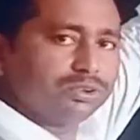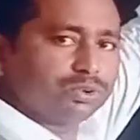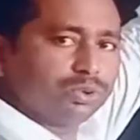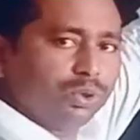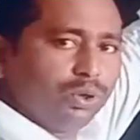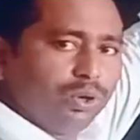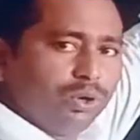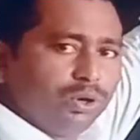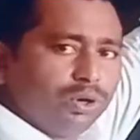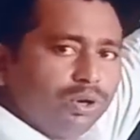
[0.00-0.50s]

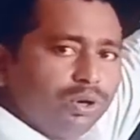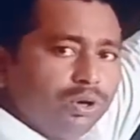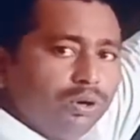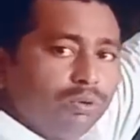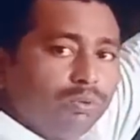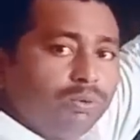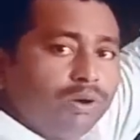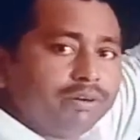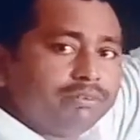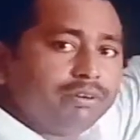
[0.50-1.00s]
so
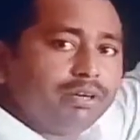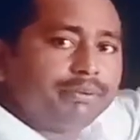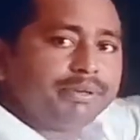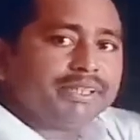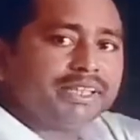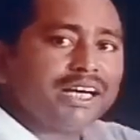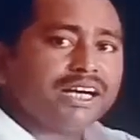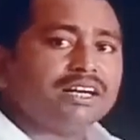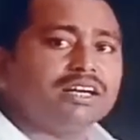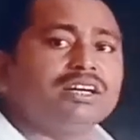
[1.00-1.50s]
what will be
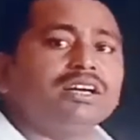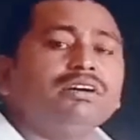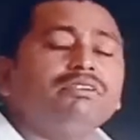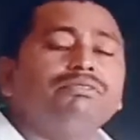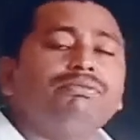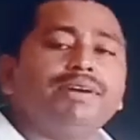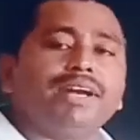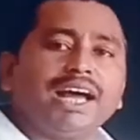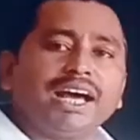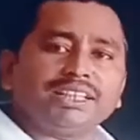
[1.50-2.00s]
the
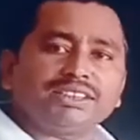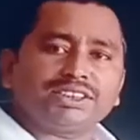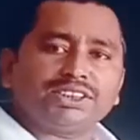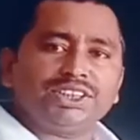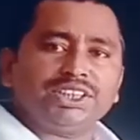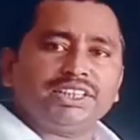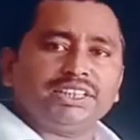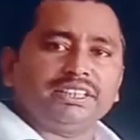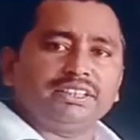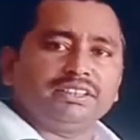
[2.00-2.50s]

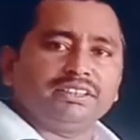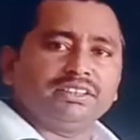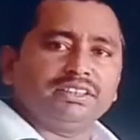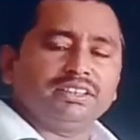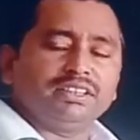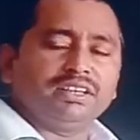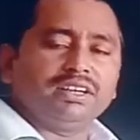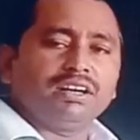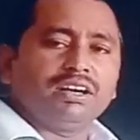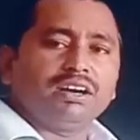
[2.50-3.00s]
velocity
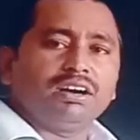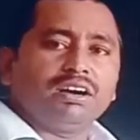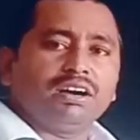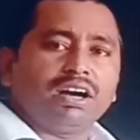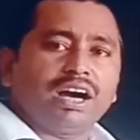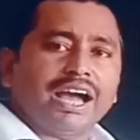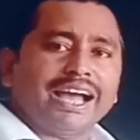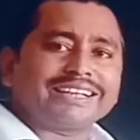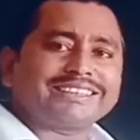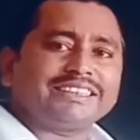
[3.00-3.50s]

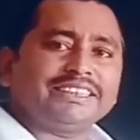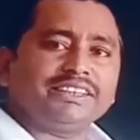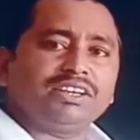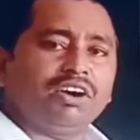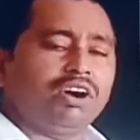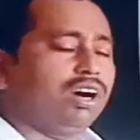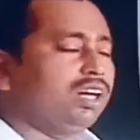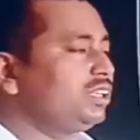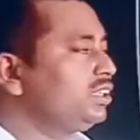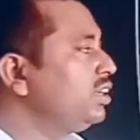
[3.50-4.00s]
acting
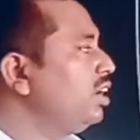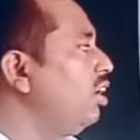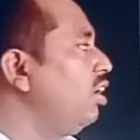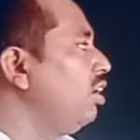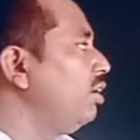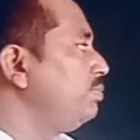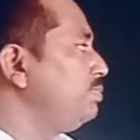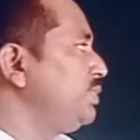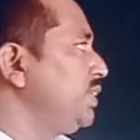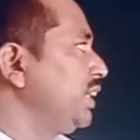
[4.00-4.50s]
on the
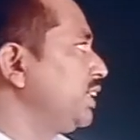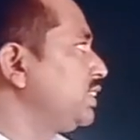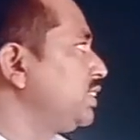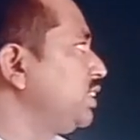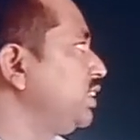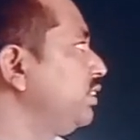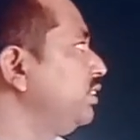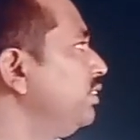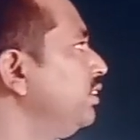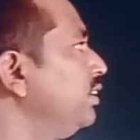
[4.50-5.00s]
object?